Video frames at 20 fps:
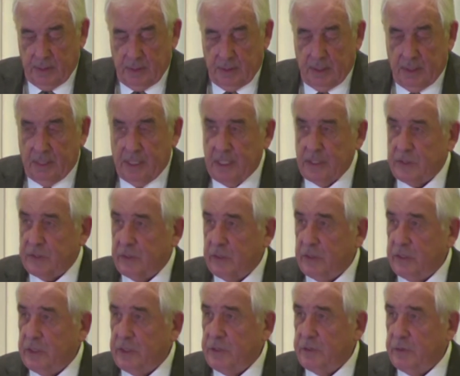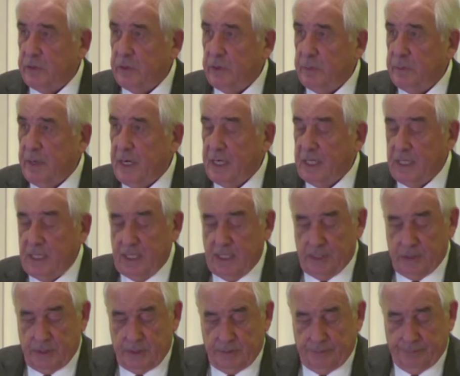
and that's certainly true in my case.